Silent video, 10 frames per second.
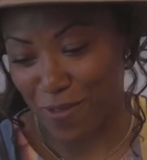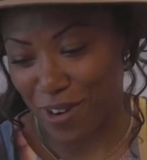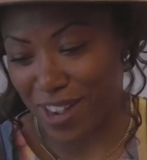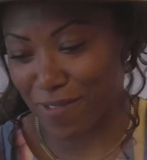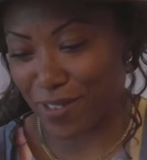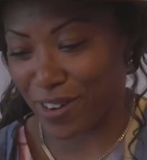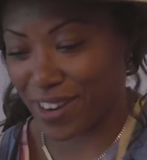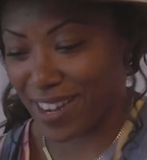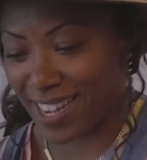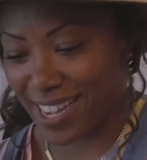forever. Oh, you
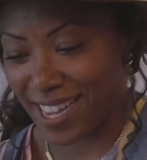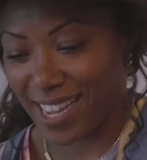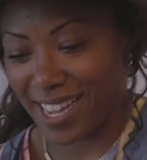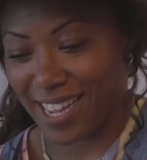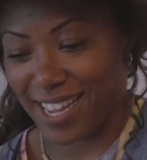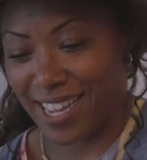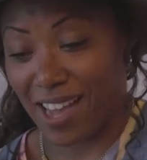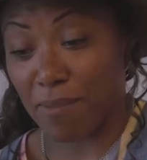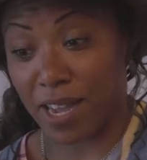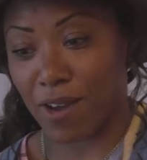got it. Let's go.
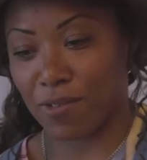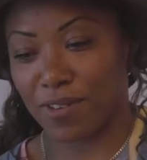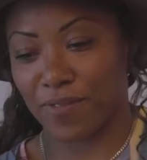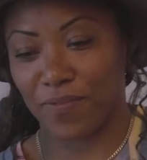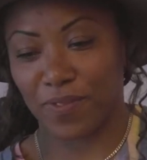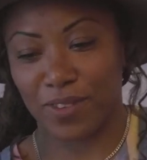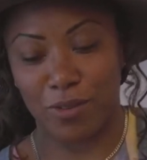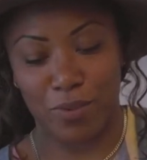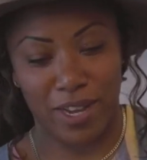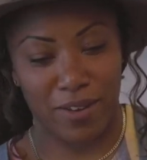I'm down.
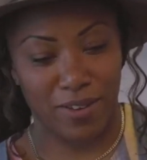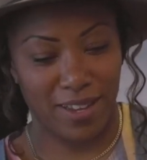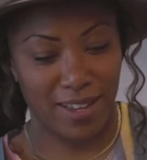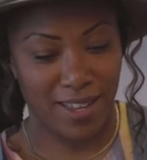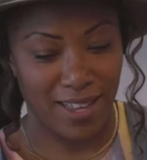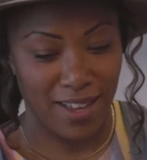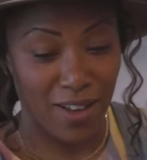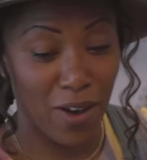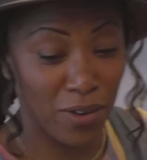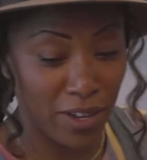Super Andrew's down. a homie. He's great. Oh,